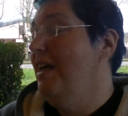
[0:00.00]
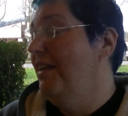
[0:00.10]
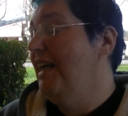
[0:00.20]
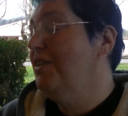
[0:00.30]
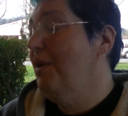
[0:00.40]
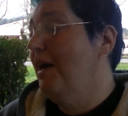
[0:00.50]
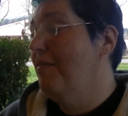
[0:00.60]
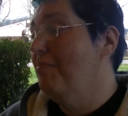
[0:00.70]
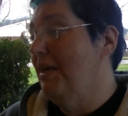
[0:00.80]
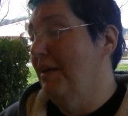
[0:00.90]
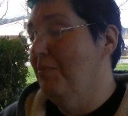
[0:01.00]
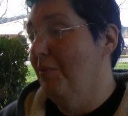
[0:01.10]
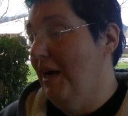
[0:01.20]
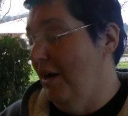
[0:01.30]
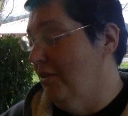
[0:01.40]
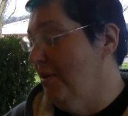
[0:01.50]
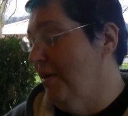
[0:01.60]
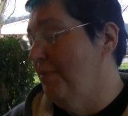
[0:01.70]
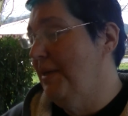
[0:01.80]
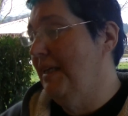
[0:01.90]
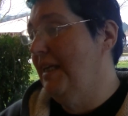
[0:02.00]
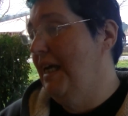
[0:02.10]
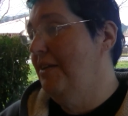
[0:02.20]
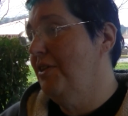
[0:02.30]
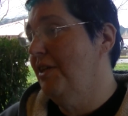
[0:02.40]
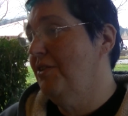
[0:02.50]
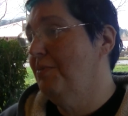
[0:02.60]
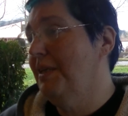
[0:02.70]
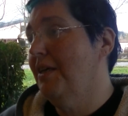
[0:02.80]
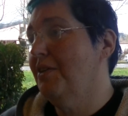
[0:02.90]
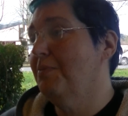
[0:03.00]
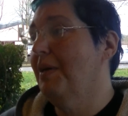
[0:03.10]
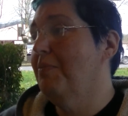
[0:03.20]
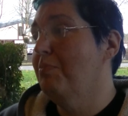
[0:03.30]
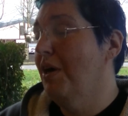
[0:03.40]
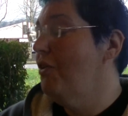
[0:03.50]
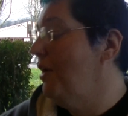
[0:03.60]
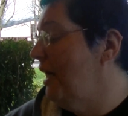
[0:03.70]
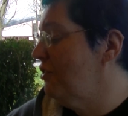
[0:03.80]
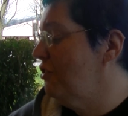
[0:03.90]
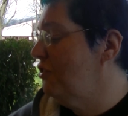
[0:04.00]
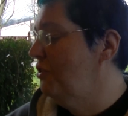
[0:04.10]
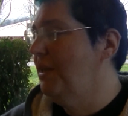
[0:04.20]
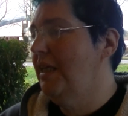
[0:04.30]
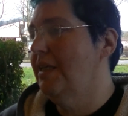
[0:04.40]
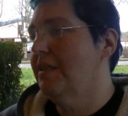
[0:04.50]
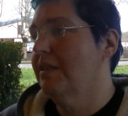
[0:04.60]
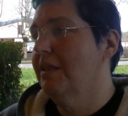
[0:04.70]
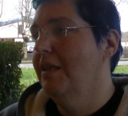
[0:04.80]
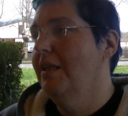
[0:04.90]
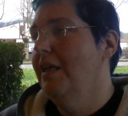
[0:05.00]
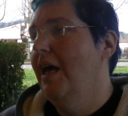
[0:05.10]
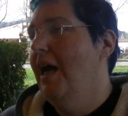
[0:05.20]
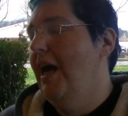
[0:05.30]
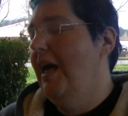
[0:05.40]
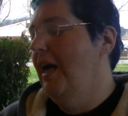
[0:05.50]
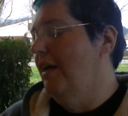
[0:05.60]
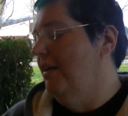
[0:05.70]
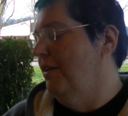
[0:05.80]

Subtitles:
That's why I've been out about being an atheist, because my brother has 2 kids, and